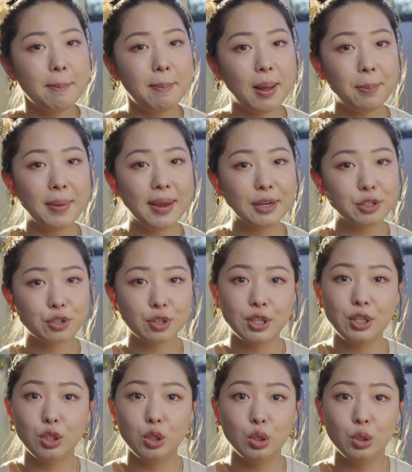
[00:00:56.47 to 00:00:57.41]
but make sure
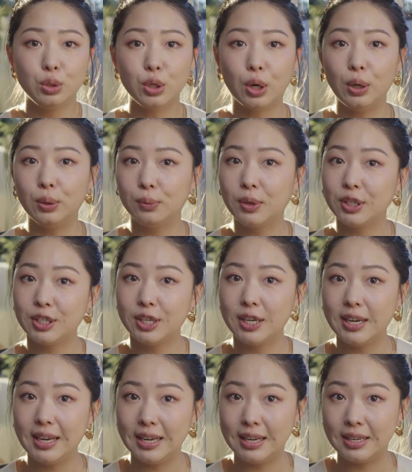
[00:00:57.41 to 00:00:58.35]
you don't wash
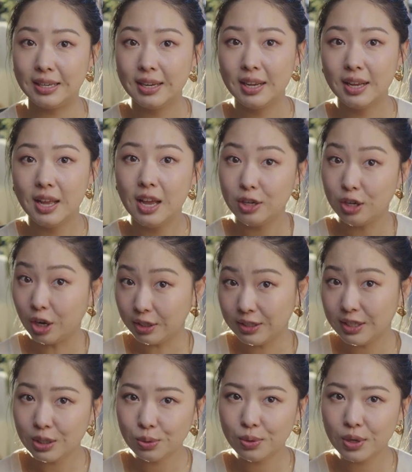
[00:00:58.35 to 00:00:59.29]
it in your
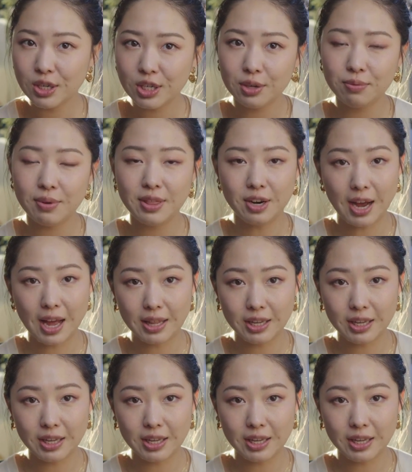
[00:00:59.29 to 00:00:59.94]
dishwasher with your